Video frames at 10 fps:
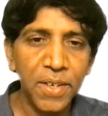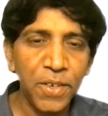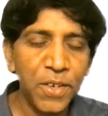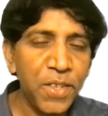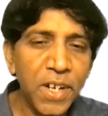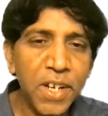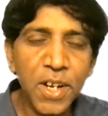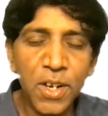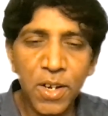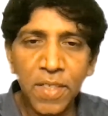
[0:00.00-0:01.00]
she's
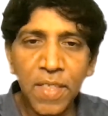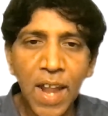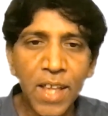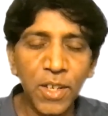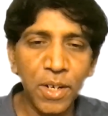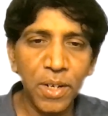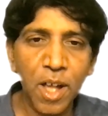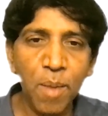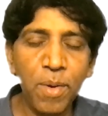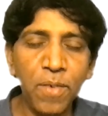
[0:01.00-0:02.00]
written in the last
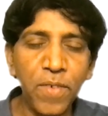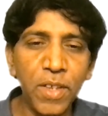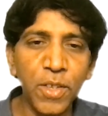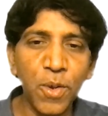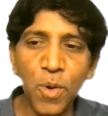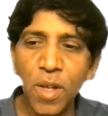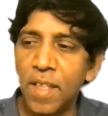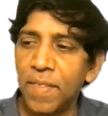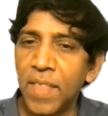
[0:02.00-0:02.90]
couple of weeks ago